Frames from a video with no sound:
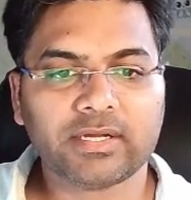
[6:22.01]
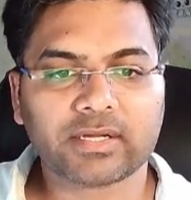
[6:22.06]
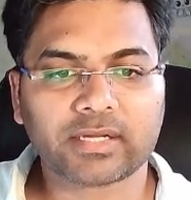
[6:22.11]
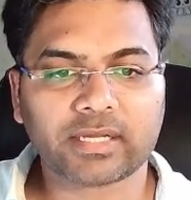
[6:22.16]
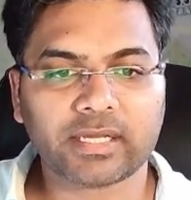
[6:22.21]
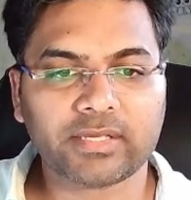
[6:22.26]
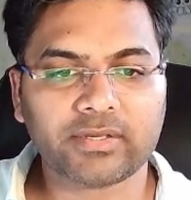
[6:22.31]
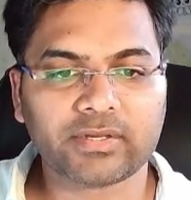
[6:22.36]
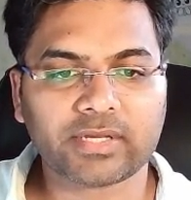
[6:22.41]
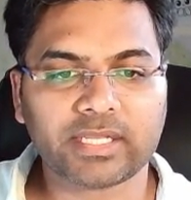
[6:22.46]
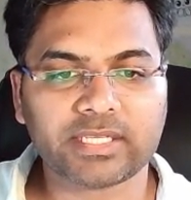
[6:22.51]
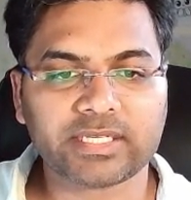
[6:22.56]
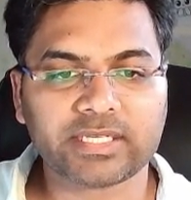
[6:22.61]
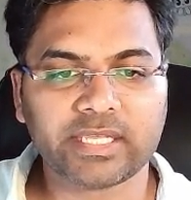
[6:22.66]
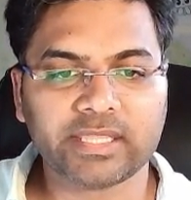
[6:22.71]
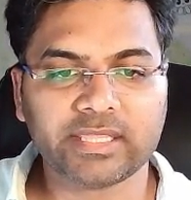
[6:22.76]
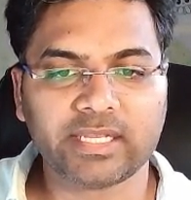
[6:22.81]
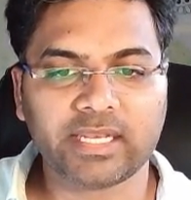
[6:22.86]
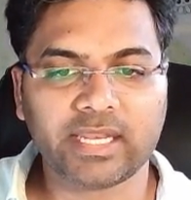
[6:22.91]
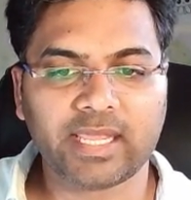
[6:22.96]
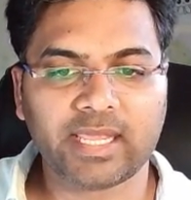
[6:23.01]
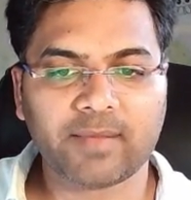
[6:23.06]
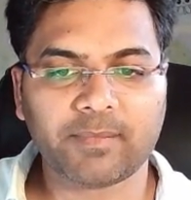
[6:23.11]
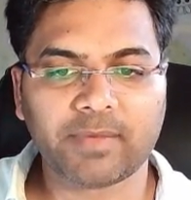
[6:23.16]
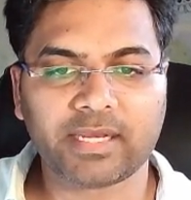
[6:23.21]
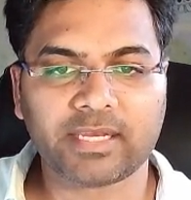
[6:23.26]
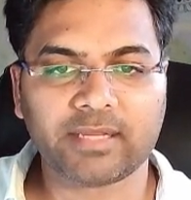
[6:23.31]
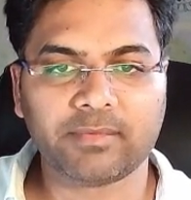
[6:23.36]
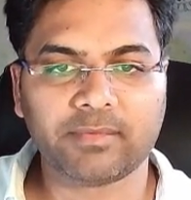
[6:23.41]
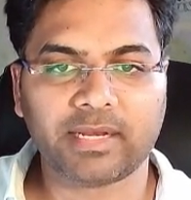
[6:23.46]
Okay, you can change the name
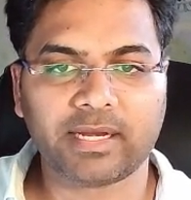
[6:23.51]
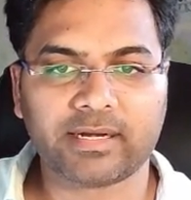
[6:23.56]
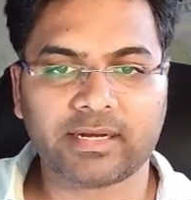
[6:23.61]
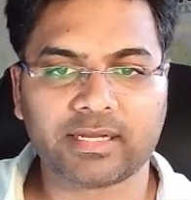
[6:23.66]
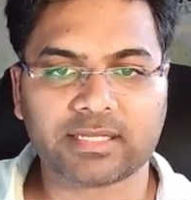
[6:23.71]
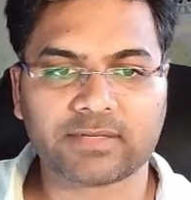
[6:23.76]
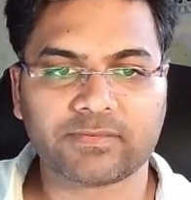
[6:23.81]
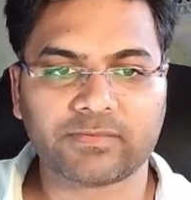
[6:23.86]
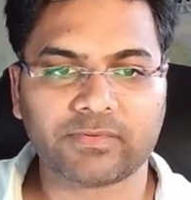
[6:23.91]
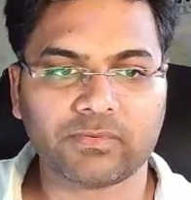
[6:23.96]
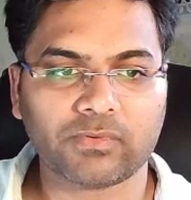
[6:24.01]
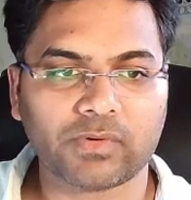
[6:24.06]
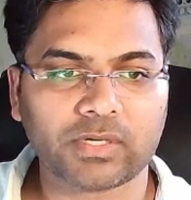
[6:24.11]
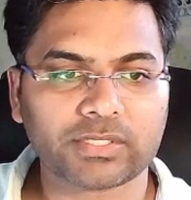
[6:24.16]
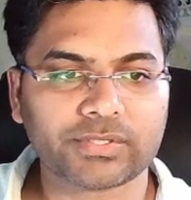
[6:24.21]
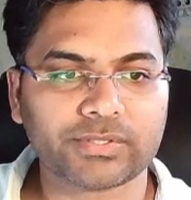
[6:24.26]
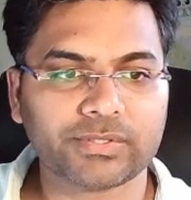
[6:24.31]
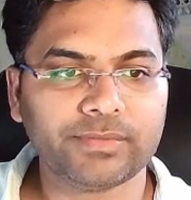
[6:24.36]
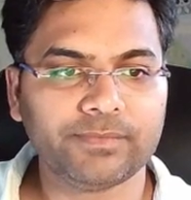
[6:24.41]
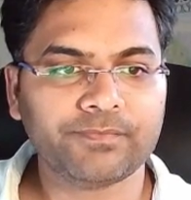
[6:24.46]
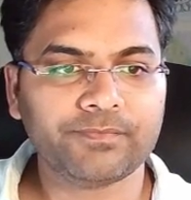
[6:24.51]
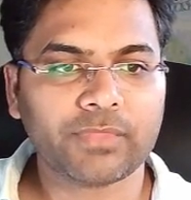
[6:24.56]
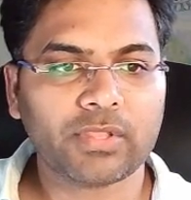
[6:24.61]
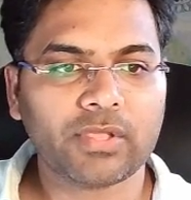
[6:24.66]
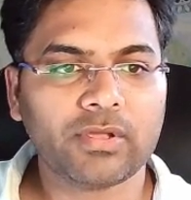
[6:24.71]
and email address if you want to.